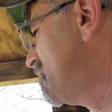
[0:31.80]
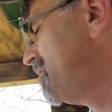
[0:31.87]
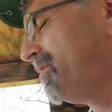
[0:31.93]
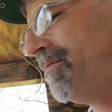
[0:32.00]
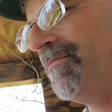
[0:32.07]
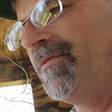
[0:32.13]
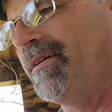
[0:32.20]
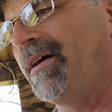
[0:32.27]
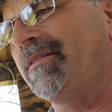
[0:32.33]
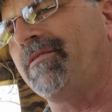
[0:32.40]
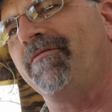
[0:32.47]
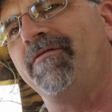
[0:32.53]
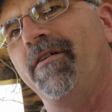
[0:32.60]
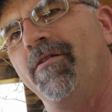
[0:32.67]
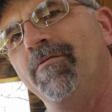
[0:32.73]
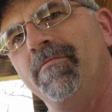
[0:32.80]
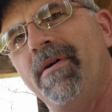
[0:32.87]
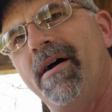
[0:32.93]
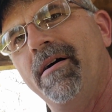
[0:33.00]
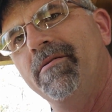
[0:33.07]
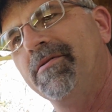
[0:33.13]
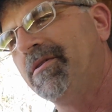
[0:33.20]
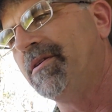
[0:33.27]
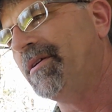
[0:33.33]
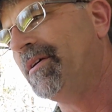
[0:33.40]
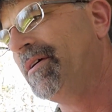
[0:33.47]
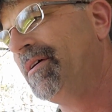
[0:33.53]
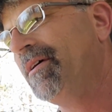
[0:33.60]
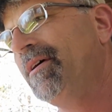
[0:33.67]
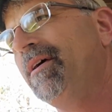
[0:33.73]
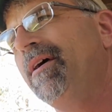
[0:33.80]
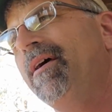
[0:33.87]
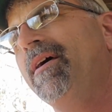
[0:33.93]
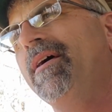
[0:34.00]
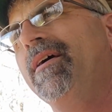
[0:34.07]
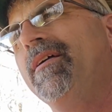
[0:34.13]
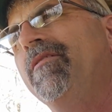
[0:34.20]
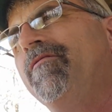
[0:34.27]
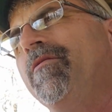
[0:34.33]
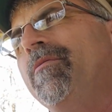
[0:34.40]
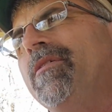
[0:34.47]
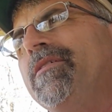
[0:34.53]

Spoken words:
you got the phone mounts. If you